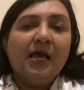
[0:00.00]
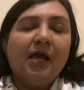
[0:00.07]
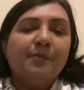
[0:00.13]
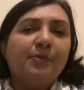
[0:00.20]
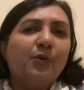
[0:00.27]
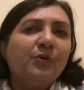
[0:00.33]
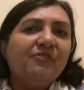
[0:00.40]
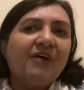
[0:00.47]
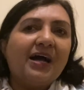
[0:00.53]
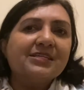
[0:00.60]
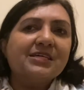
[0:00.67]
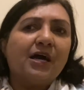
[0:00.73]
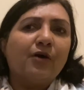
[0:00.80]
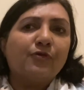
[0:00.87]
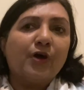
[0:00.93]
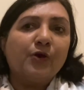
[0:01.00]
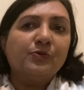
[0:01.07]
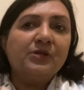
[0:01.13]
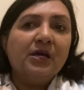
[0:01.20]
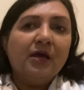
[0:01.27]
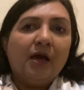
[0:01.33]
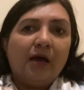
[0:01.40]
but we've had our
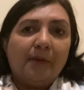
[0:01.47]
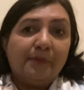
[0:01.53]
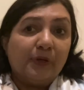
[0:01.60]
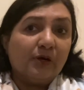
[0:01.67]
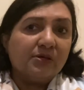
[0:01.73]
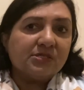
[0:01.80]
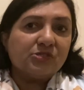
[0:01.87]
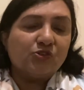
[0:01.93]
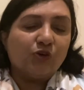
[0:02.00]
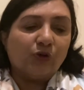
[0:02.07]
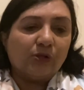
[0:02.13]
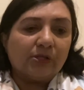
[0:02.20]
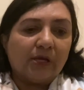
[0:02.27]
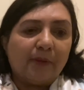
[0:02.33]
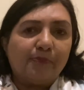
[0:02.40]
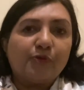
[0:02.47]
own personal